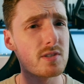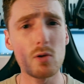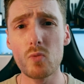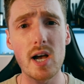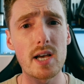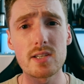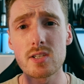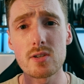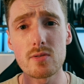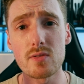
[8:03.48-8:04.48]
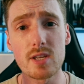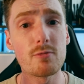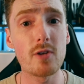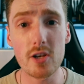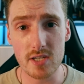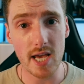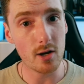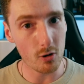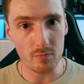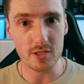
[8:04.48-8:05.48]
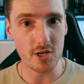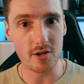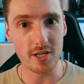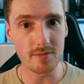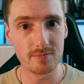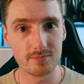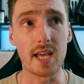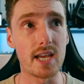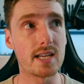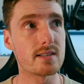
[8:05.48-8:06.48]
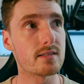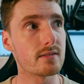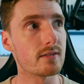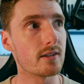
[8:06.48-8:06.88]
somewhere to the first leg of my journey. It is